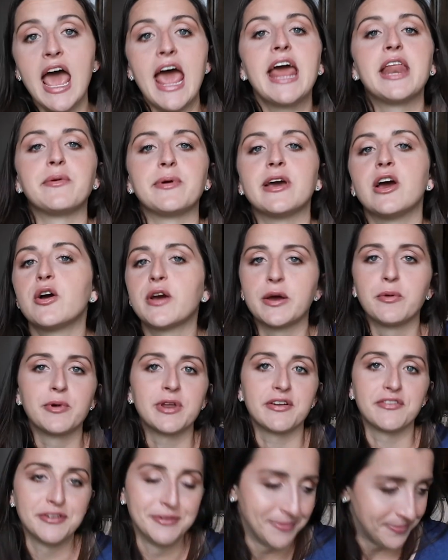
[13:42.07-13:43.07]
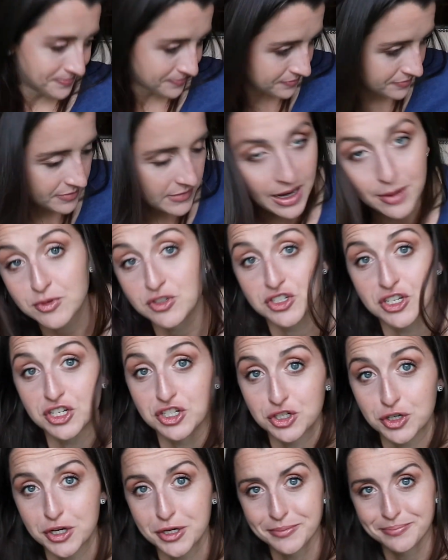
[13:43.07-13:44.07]
Anyway, okay, whatever. I'm just gonna
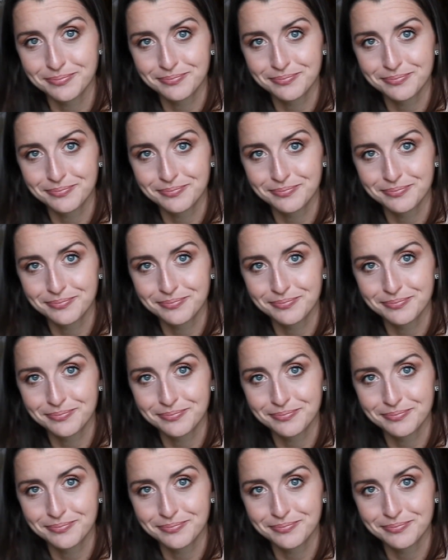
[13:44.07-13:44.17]
show